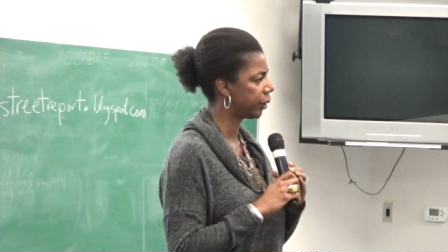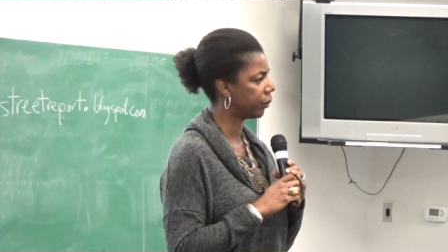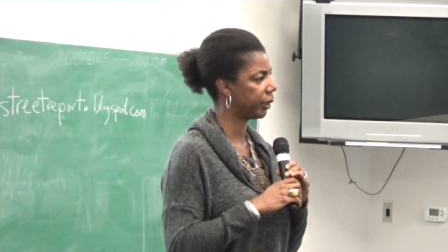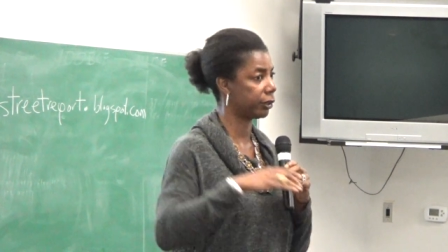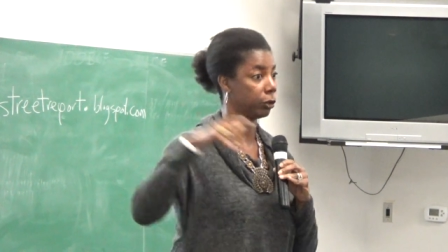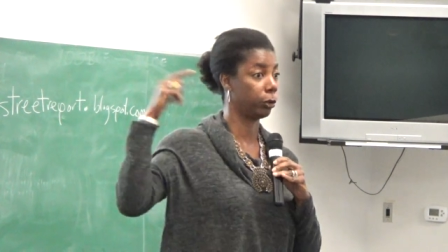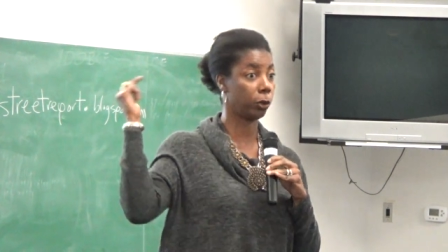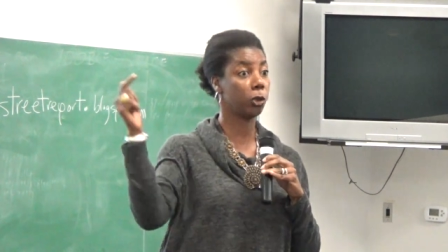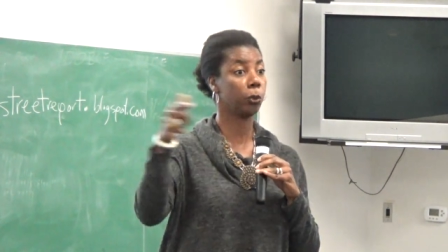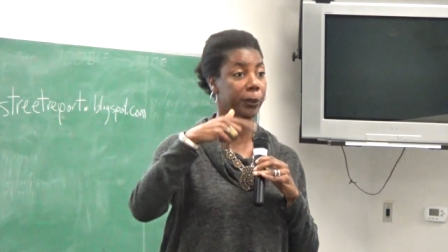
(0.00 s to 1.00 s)
So this
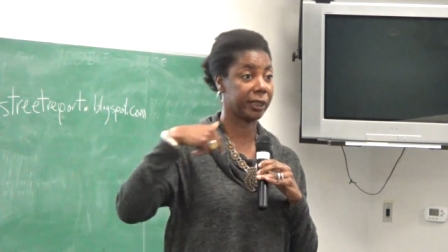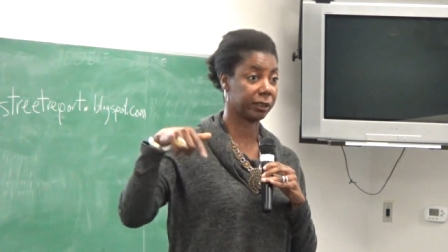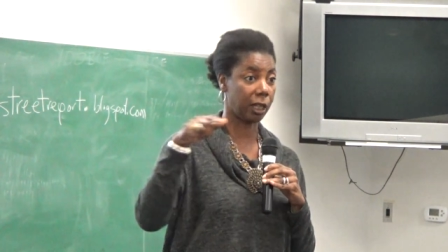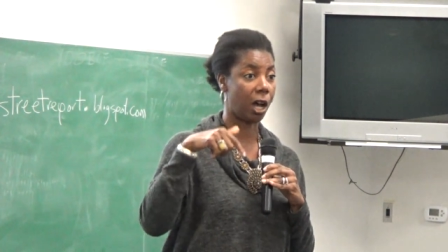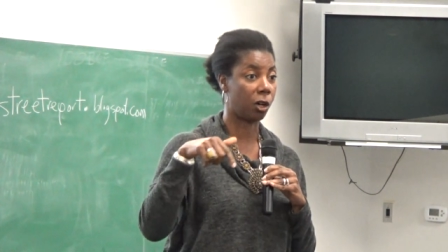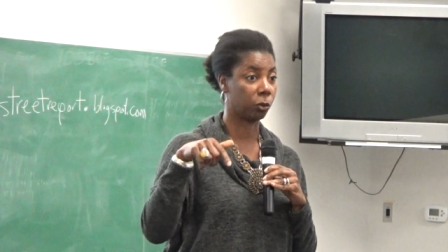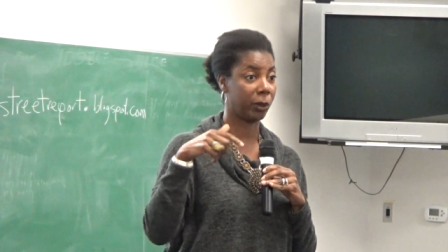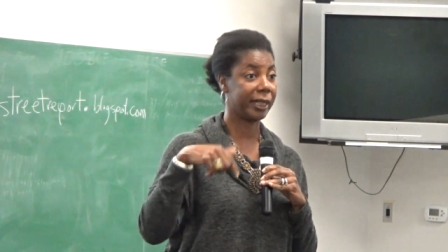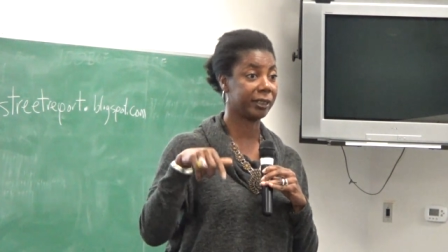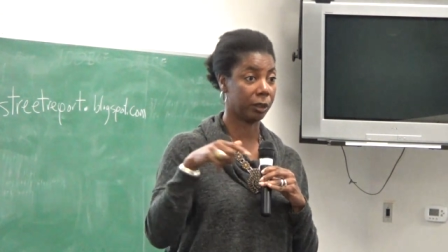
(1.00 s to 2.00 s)
group is called
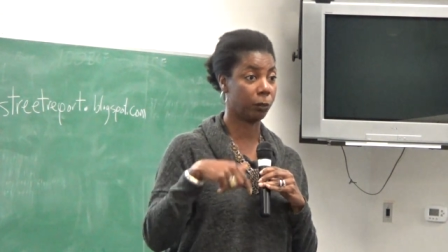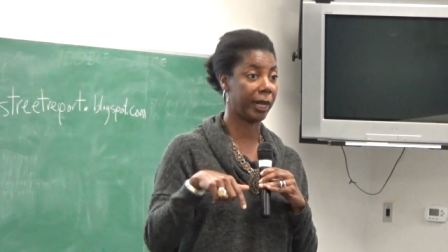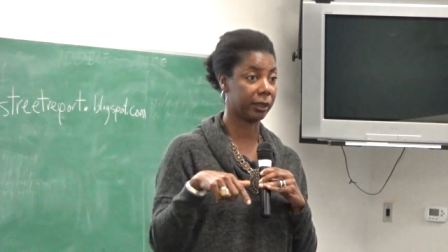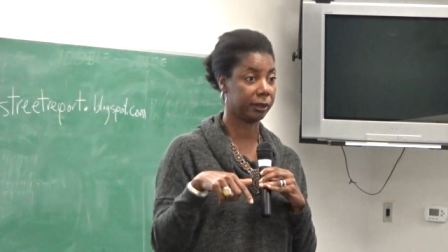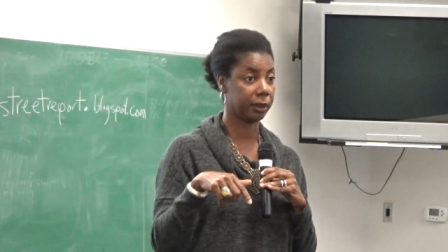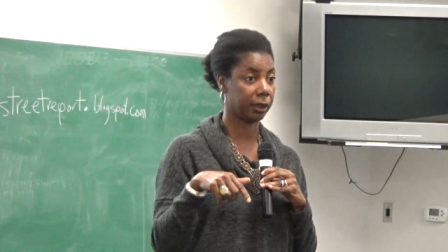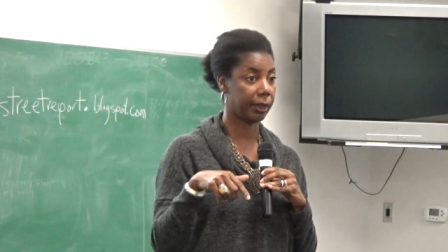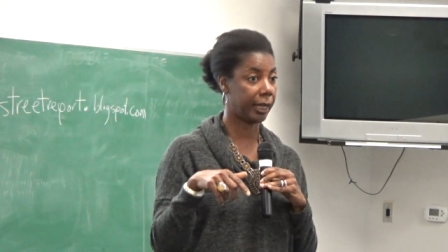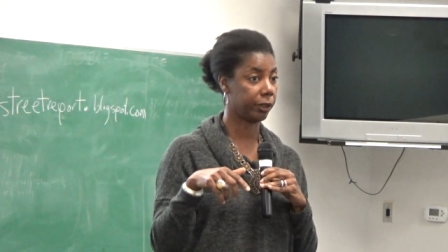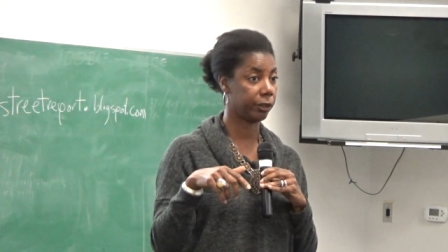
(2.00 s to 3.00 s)
Race and
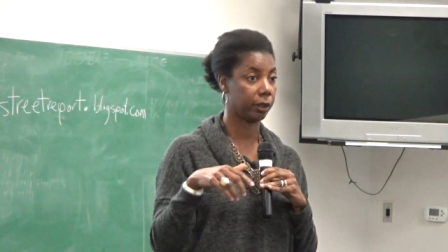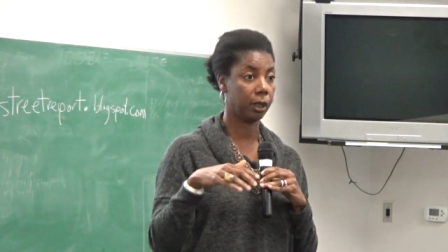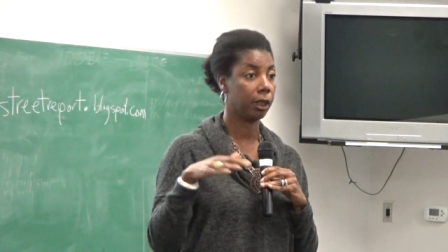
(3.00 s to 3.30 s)
Reconciliation.